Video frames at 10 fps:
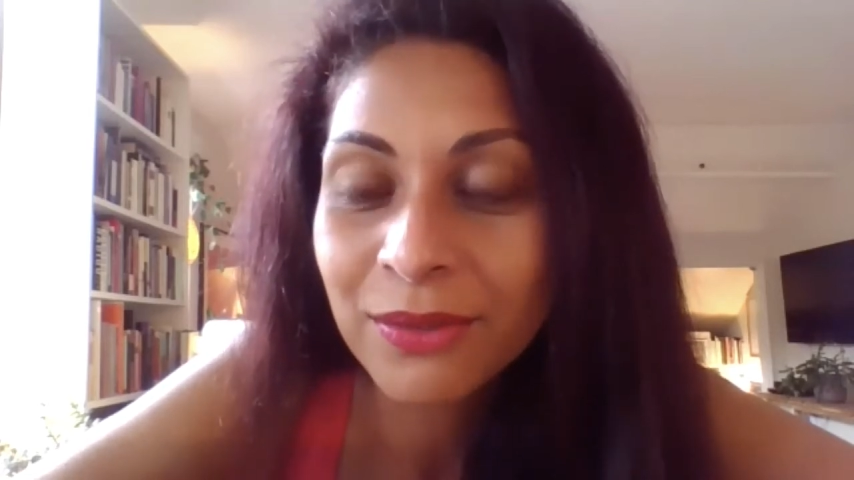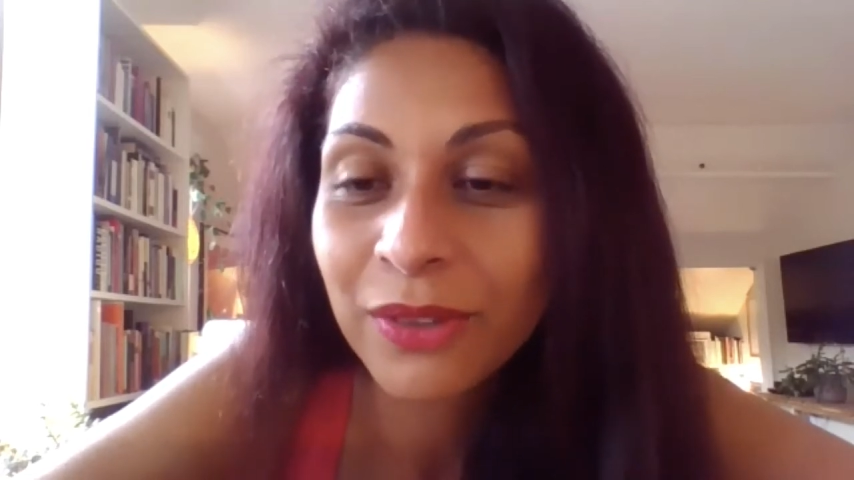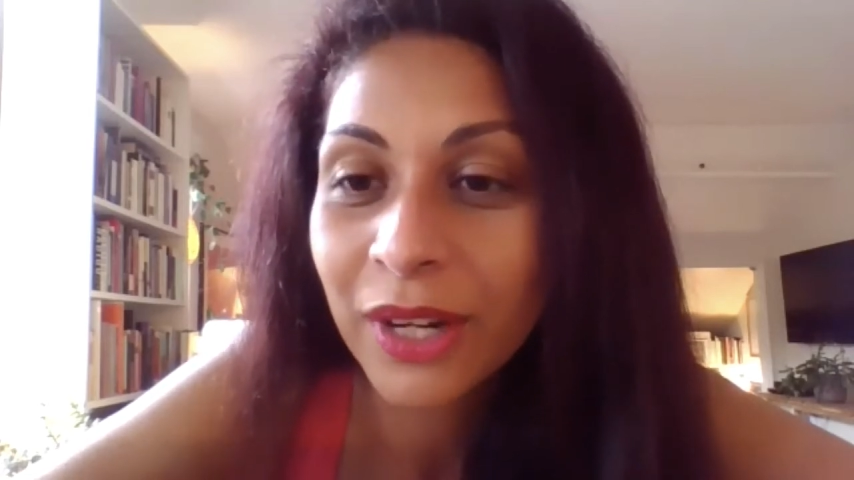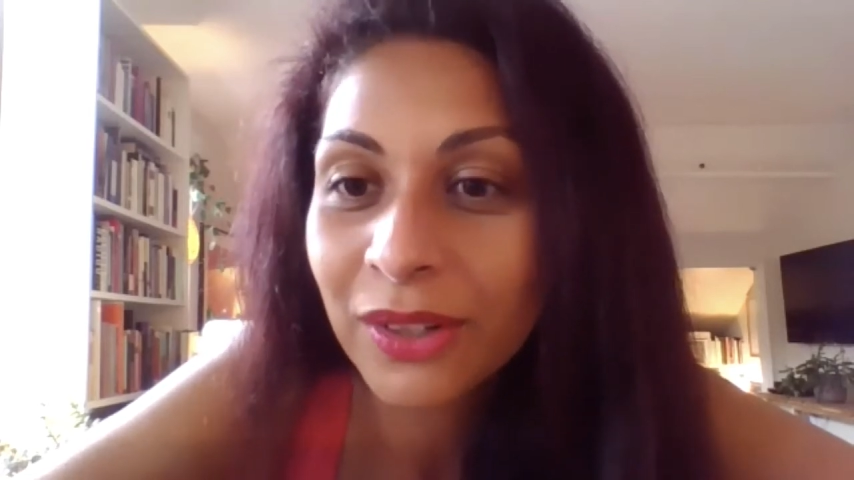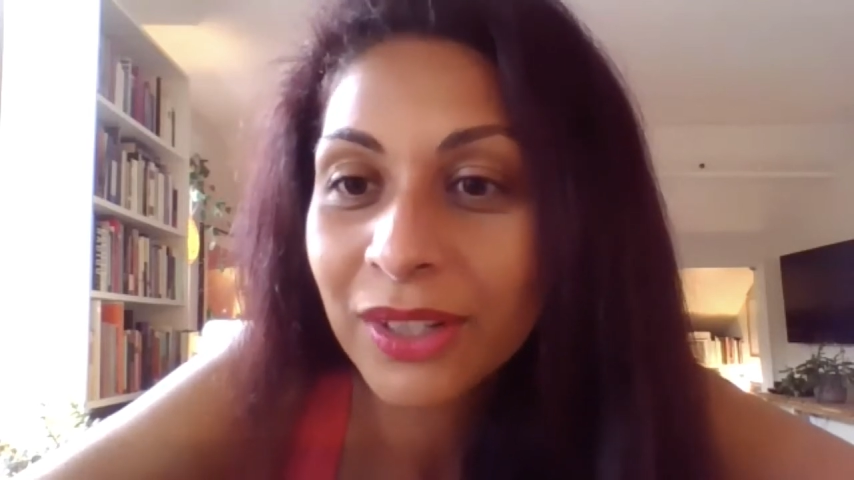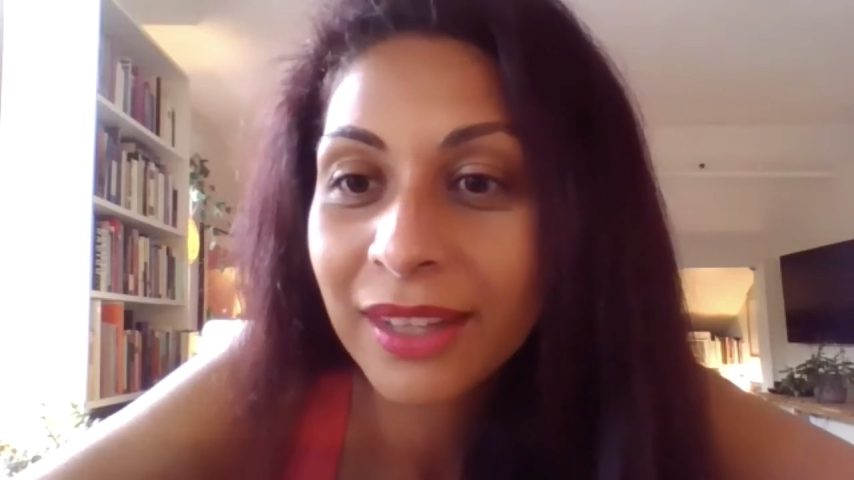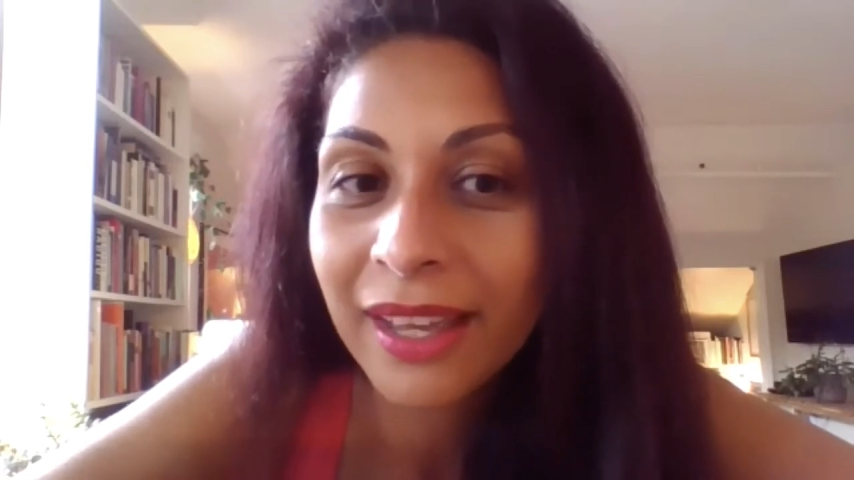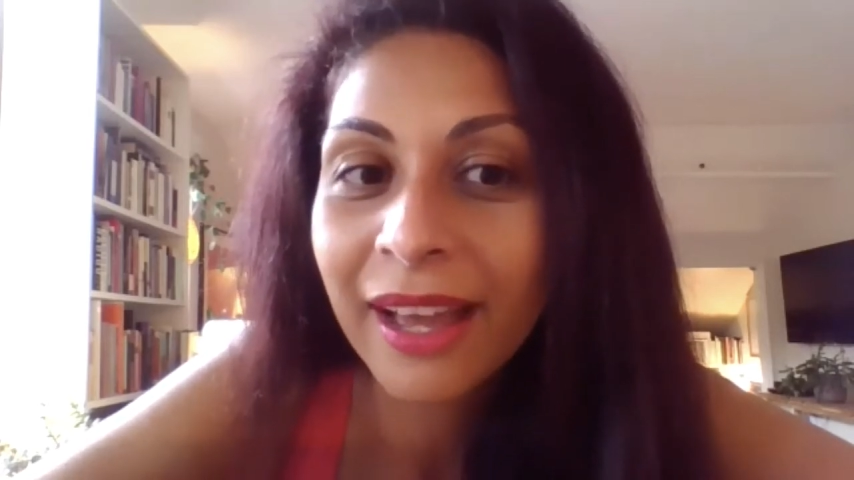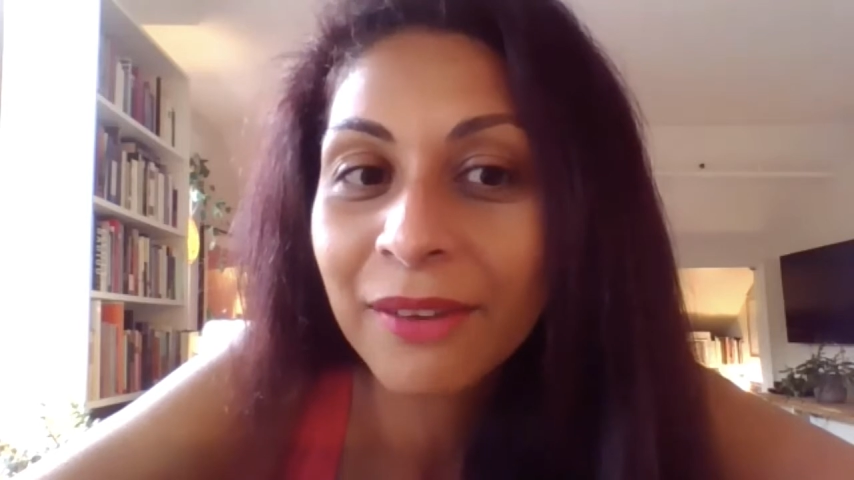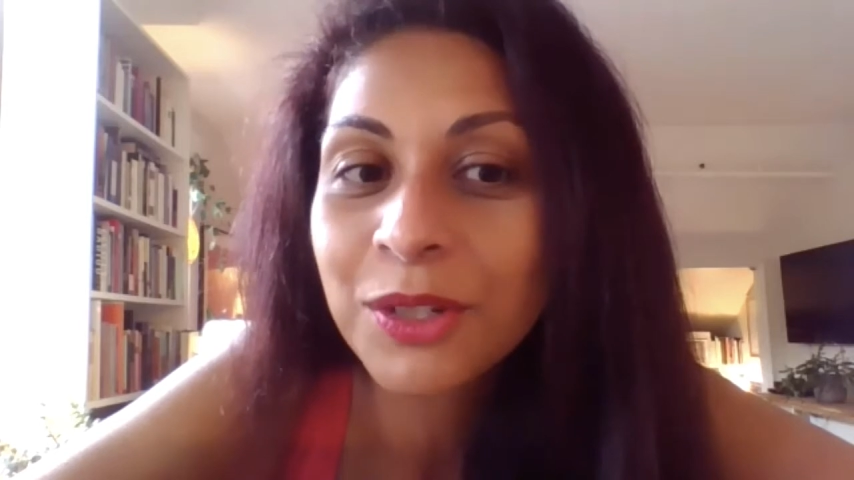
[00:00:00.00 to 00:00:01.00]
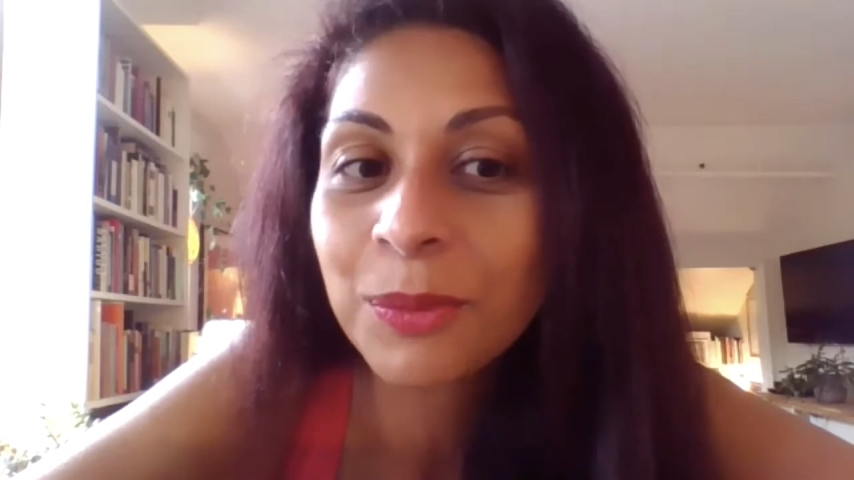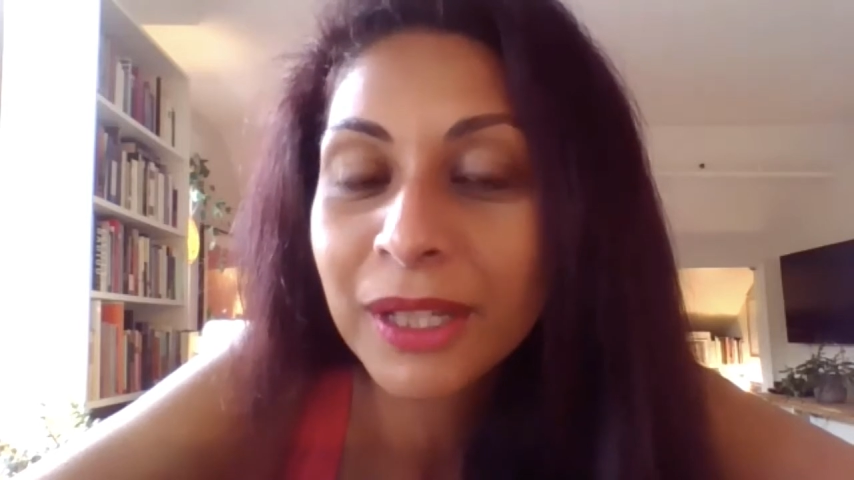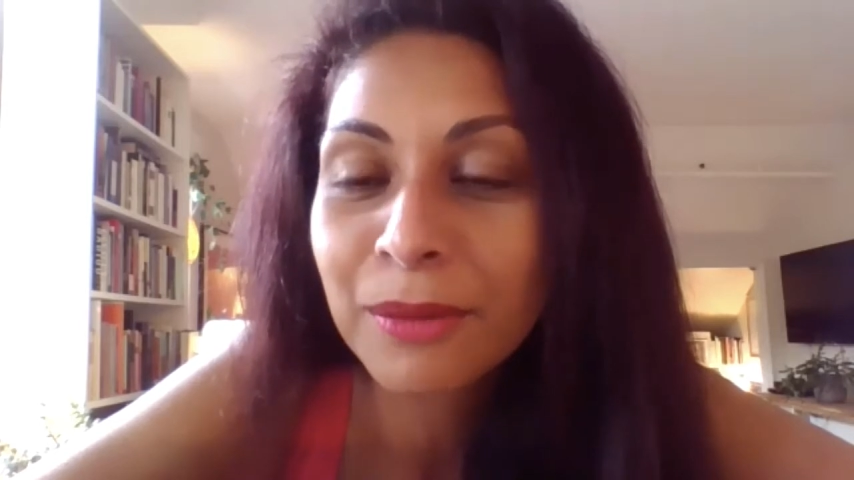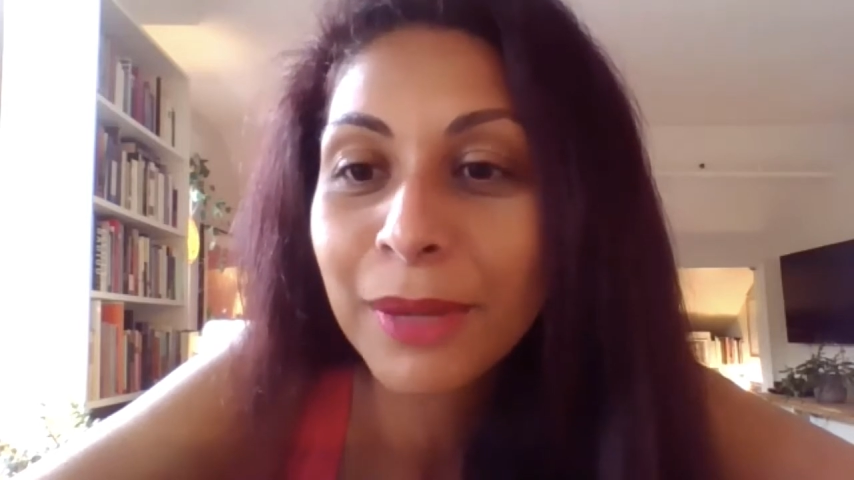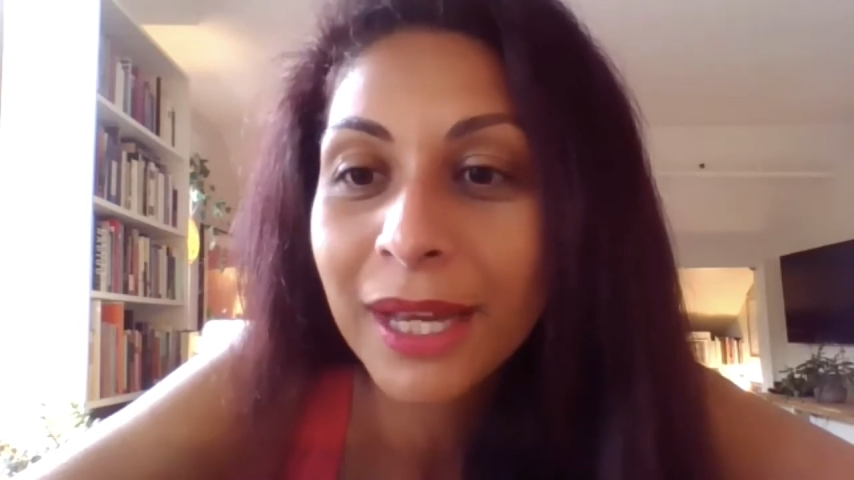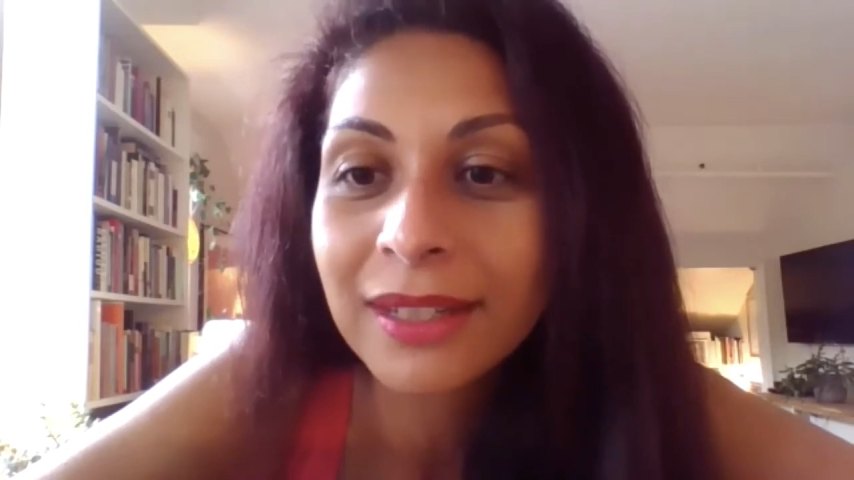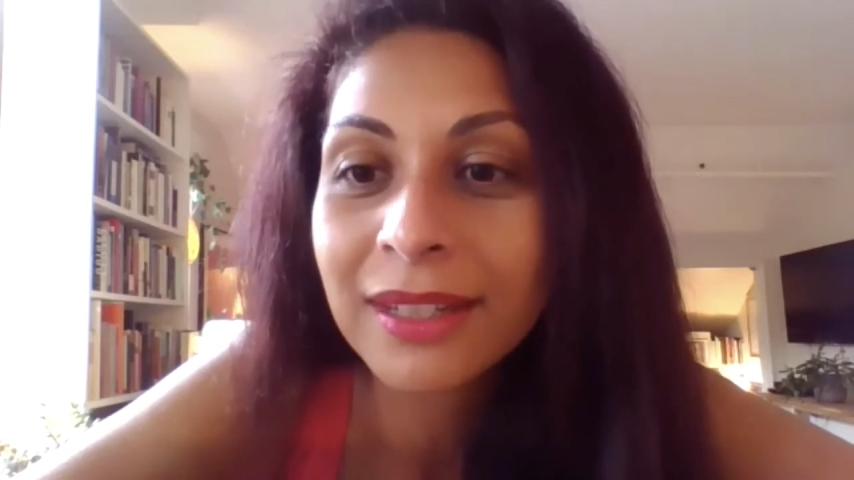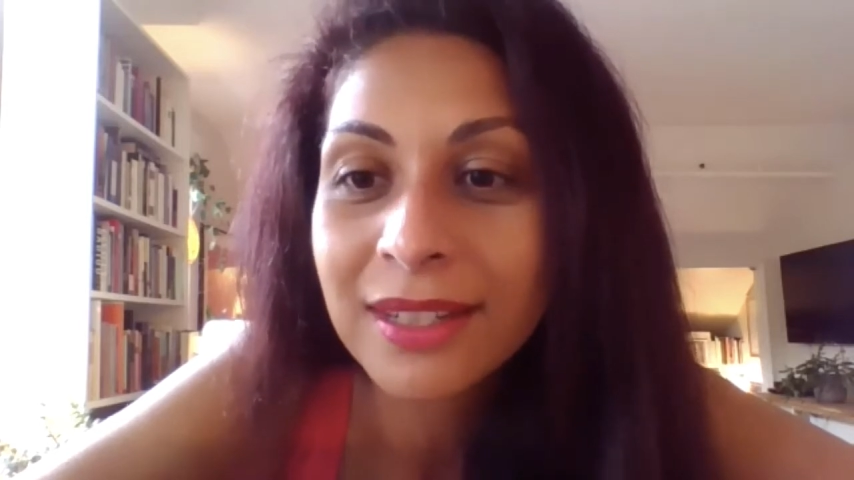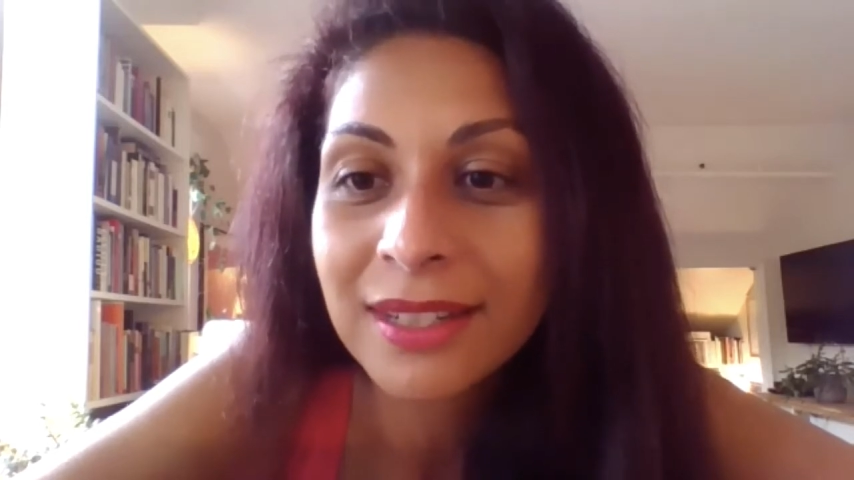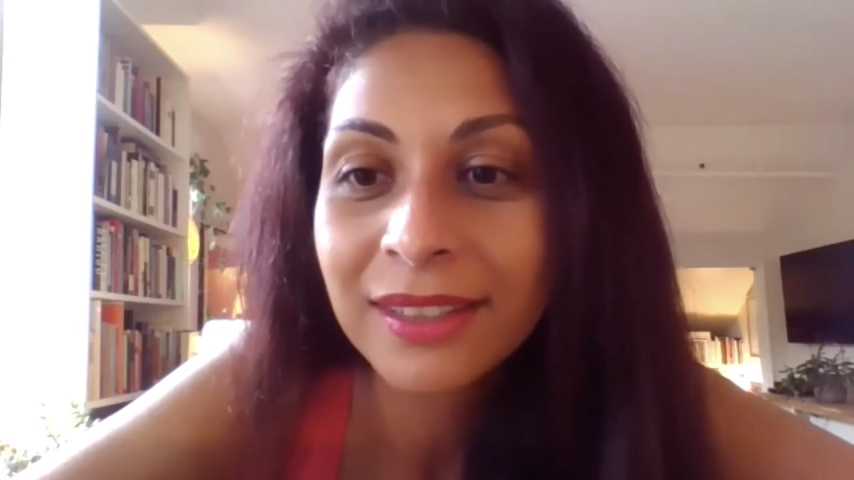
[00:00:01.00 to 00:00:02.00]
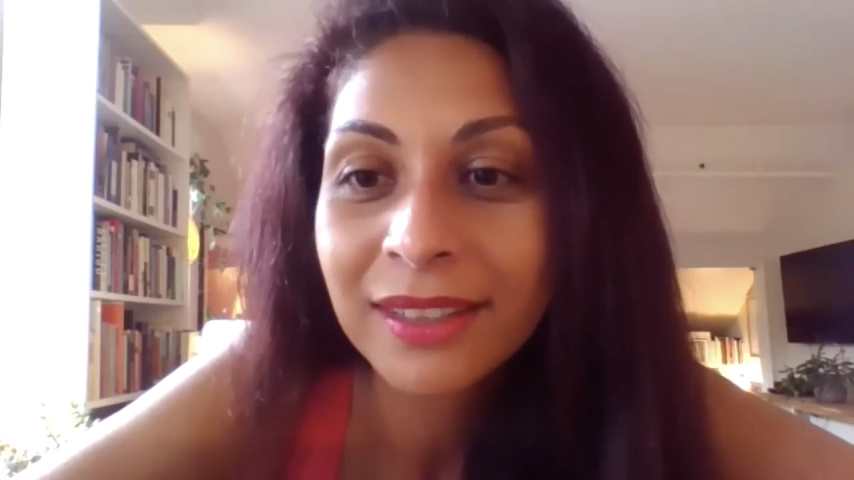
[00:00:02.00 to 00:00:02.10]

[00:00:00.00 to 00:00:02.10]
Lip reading: They have to be embedded